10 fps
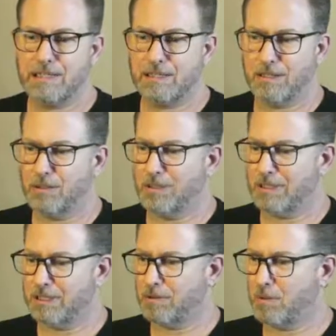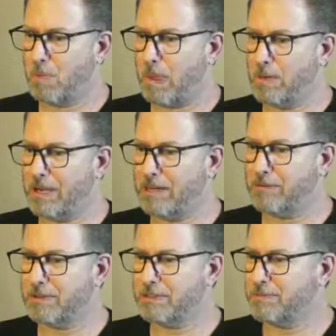so waiting
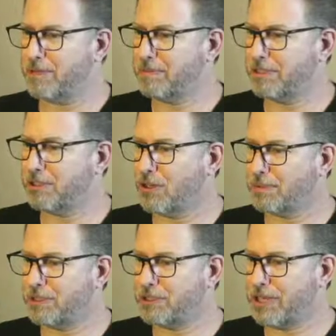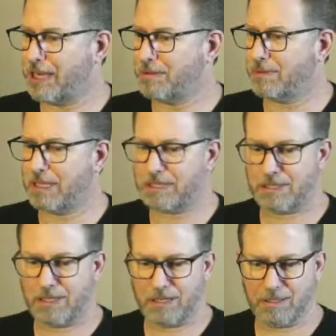for some people to show up and chat and we'll get
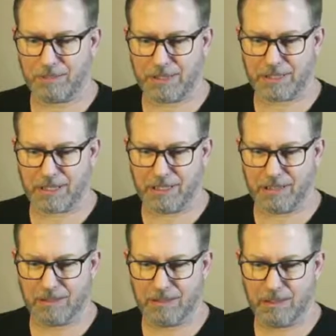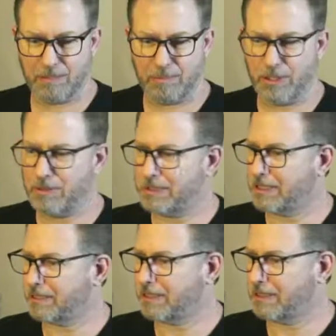started. I'm just gonna mute
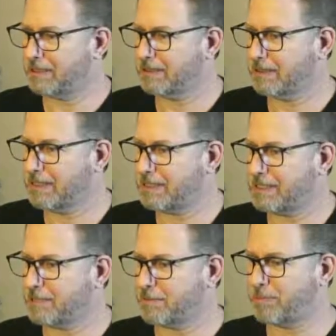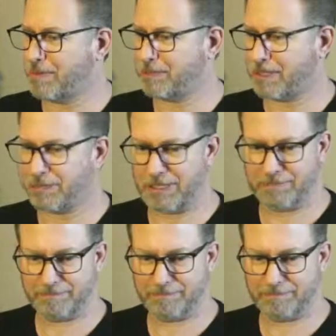until a couple people come in.